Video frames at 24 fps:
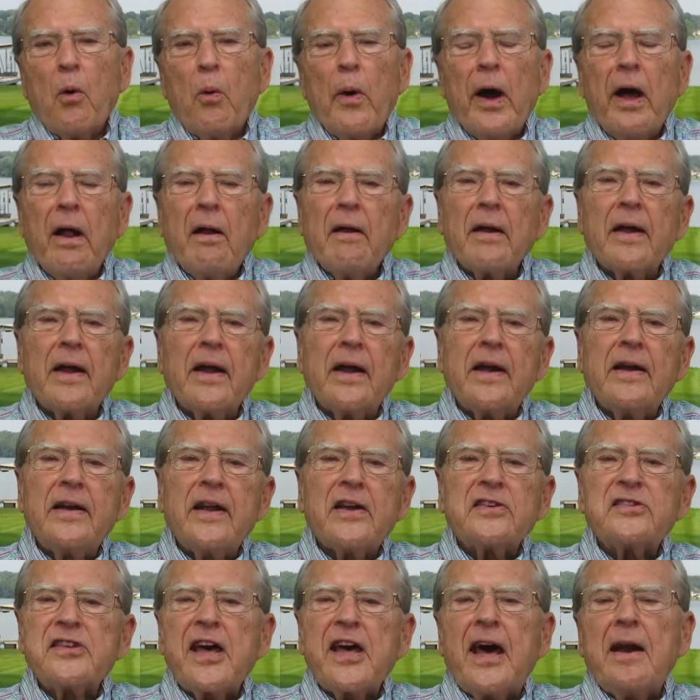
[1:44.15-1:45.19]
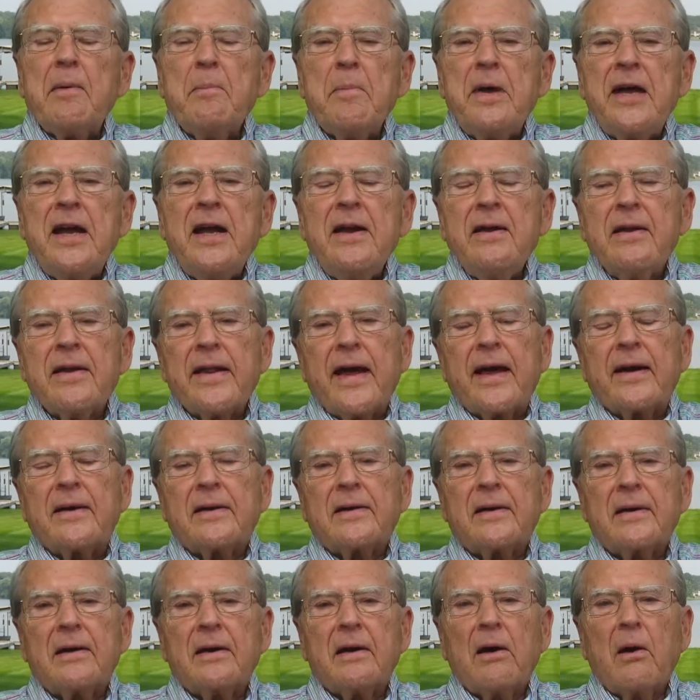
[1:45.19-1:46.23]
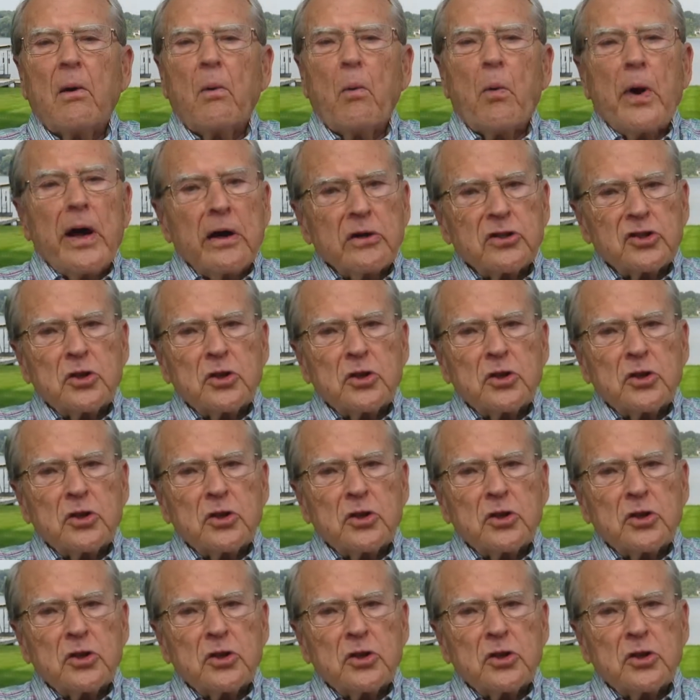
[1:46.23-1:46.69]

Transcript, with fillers: Well, does that mean that we're